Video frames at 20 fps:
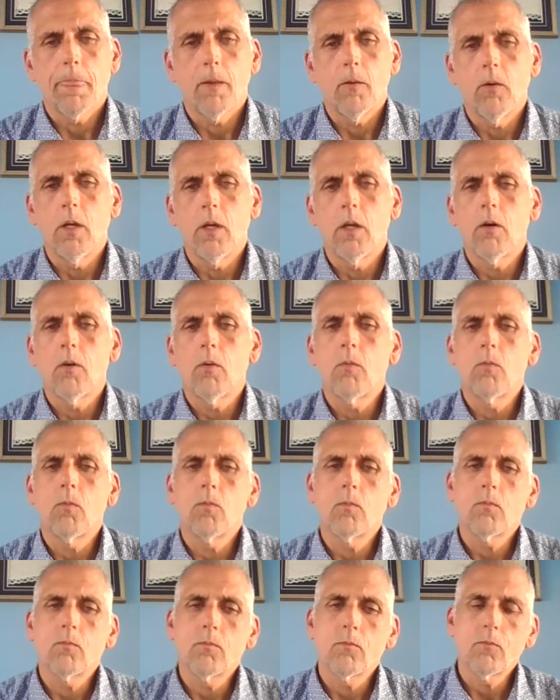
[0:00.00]
Well,
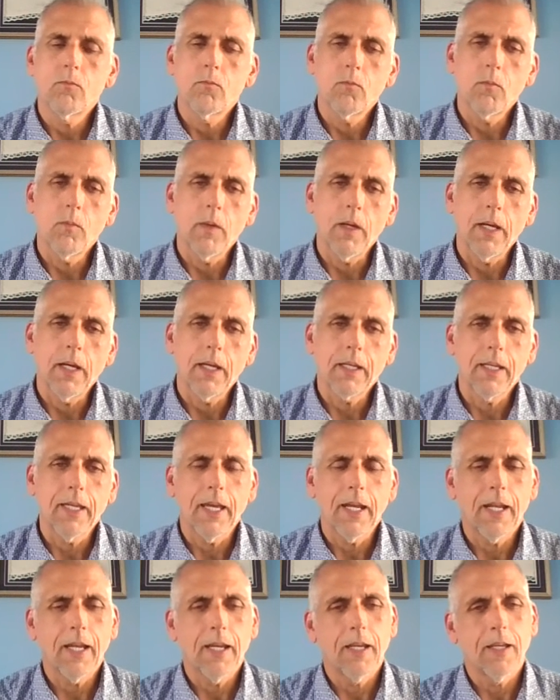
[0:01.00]
it
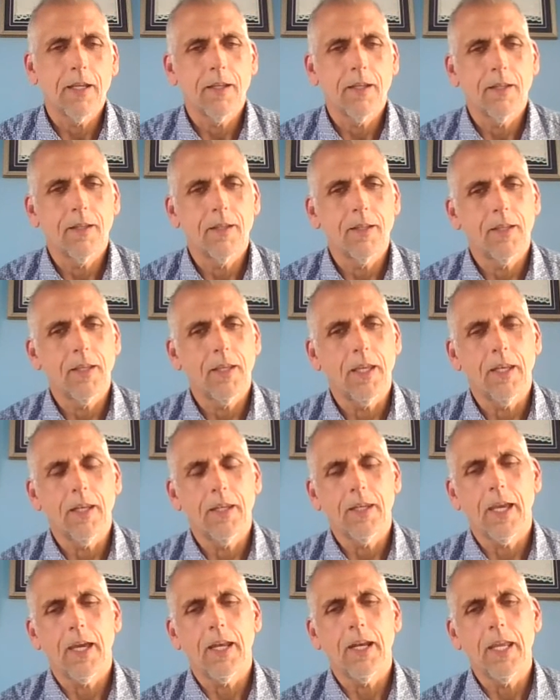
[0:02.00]

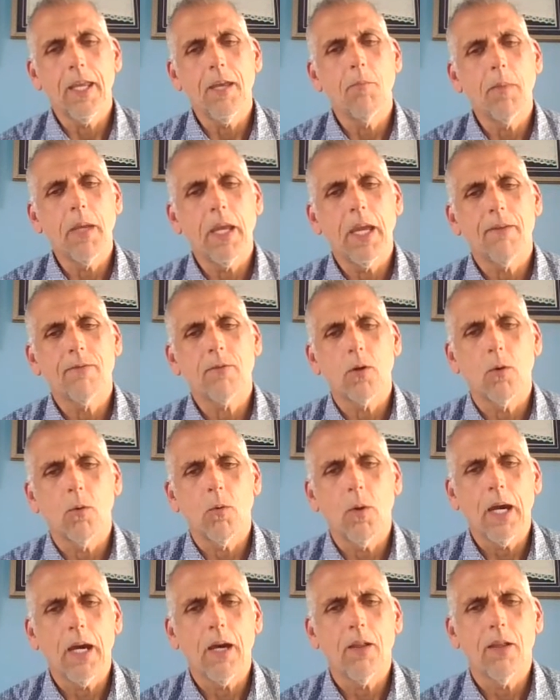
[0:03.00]
kind of hit me after a
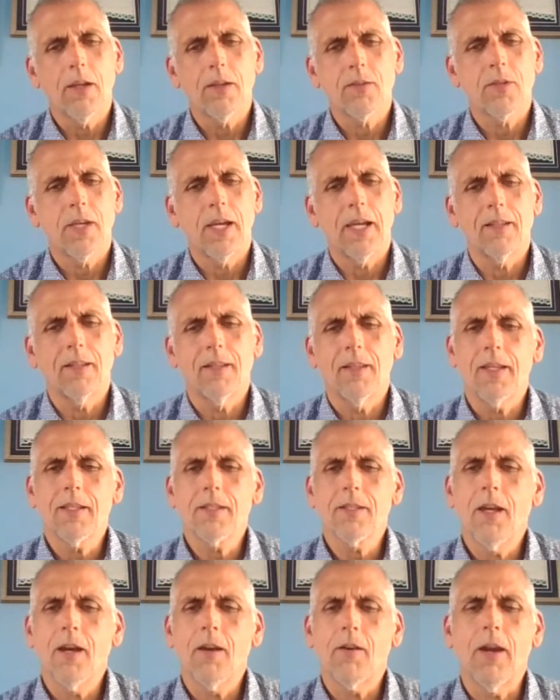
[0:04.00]
while. I was like,
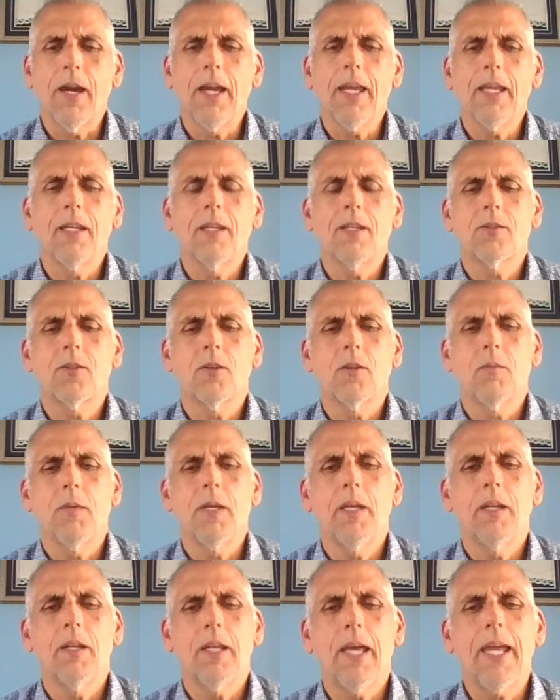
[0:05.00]
that's not right. It should have
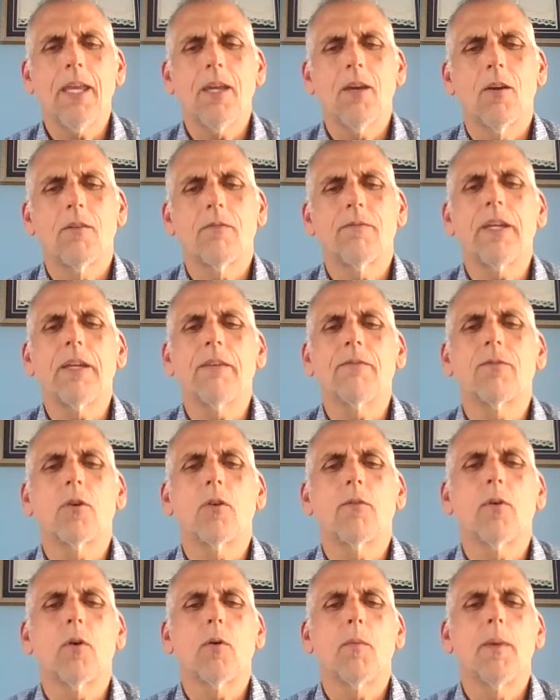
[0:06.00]
been 800 feet for
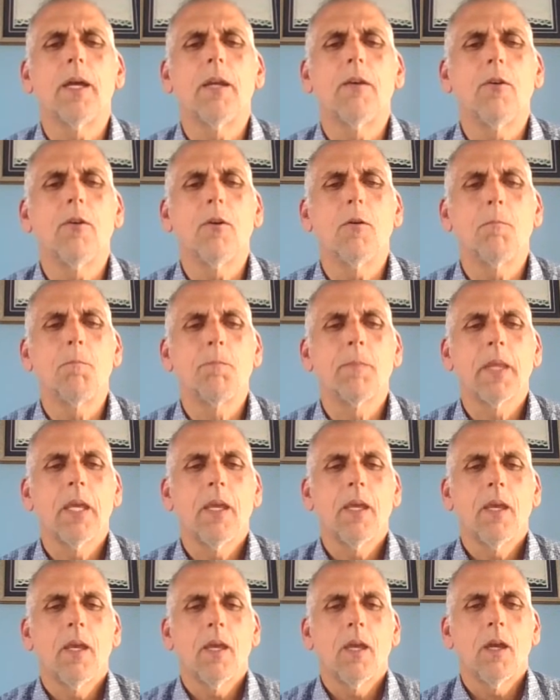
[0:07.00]
a 4-bedroom.
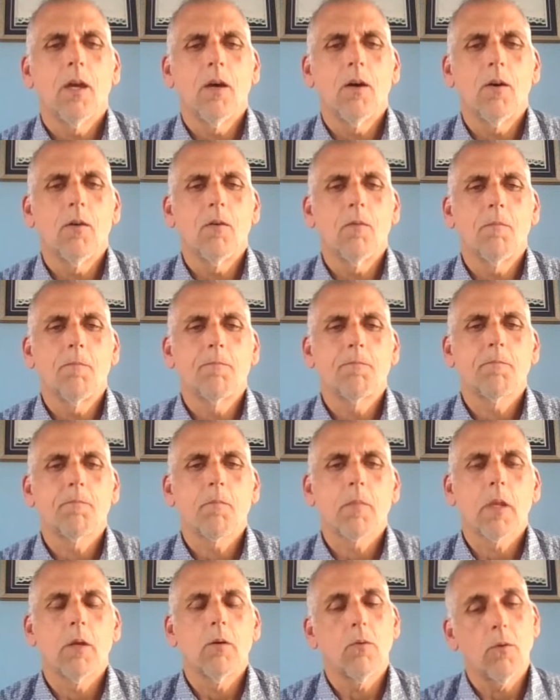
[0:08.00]

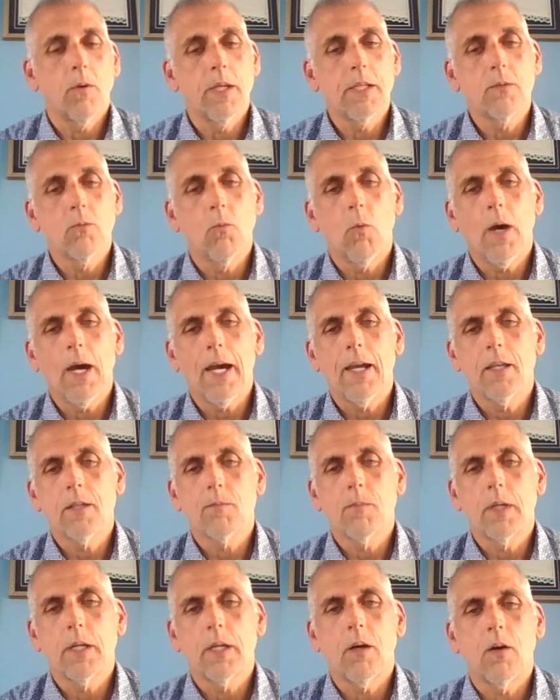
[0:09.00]
The reason why is
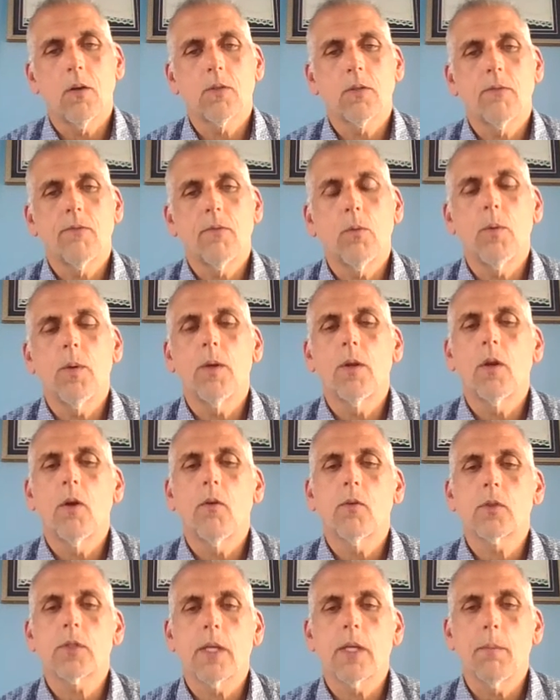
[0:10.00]
because if we went
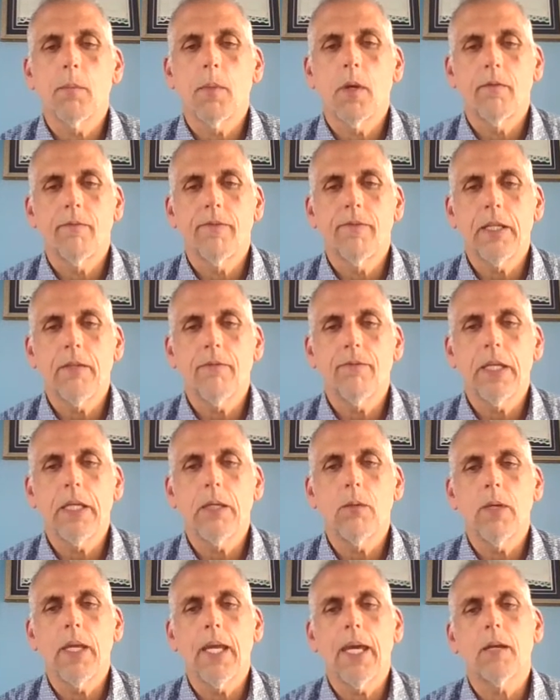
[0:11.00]
over 750
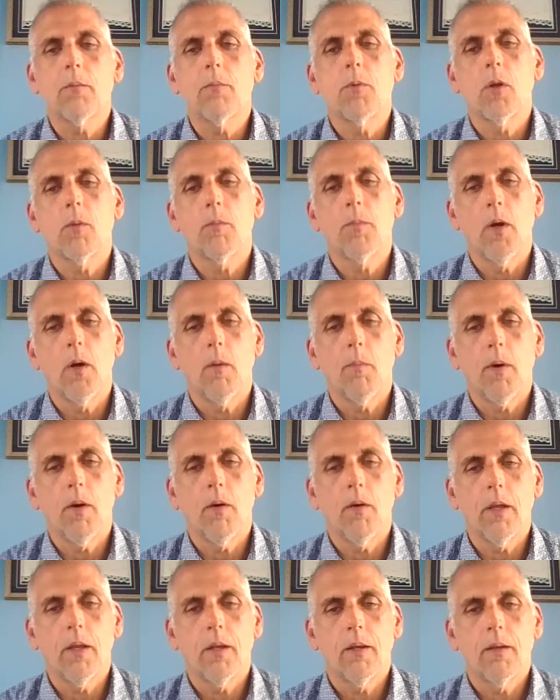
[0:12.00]
feet, we had to put a pump on.